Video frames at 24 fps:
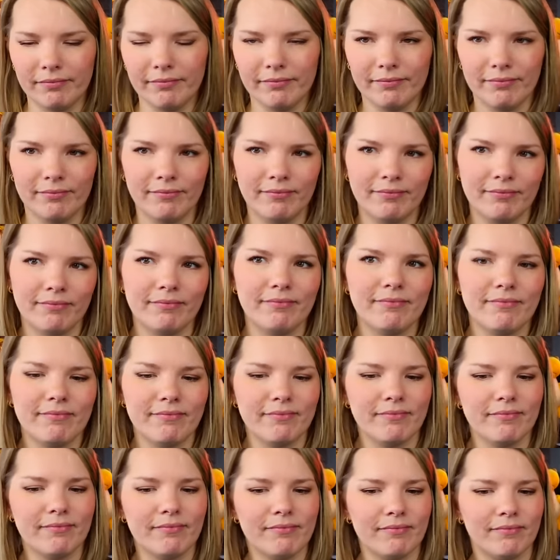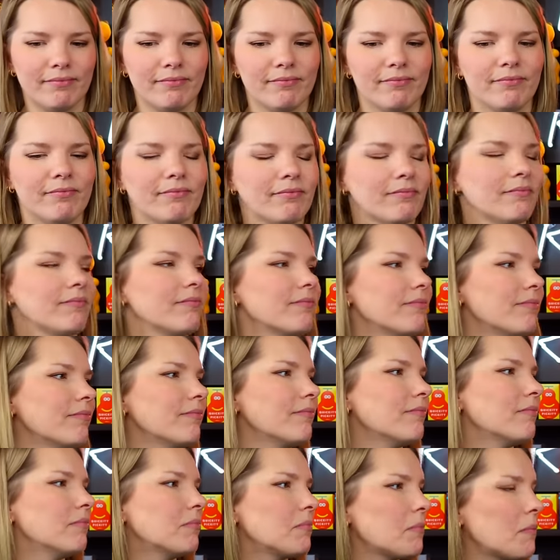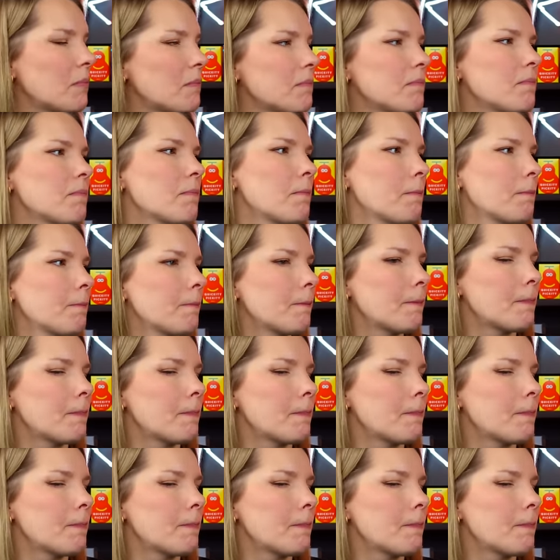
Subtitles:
[no speech]